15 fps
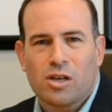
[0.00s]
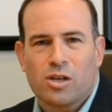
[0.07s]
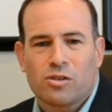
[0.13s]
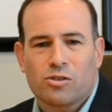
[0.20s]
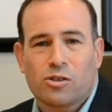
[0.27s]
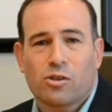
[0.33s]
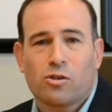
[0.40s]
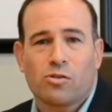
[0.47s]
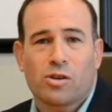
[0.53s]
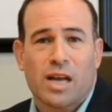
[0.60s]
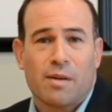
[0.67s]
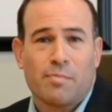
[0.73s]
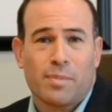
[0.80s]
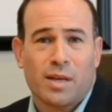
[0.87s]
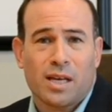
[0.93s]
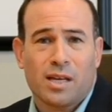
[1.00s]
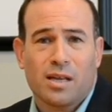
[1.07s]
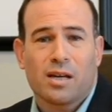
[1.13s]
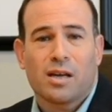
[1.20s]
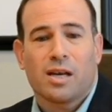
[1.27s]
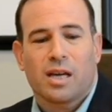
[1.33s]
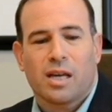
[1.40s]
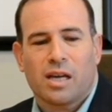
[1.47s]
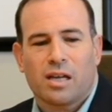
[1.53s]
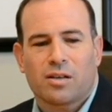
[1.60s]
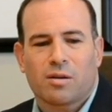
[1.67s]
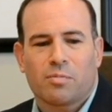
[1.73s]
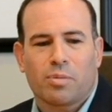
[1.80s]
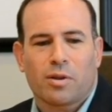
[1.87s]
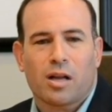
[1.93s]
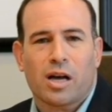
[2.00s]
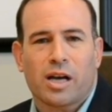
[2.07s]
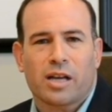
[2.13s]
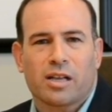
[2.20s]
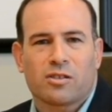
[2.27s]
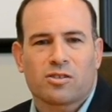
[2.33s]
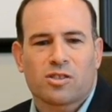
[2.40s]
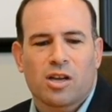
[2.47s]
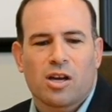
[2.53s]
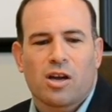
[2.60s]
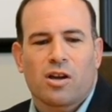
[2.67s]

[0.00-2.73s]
so you can be in compliance.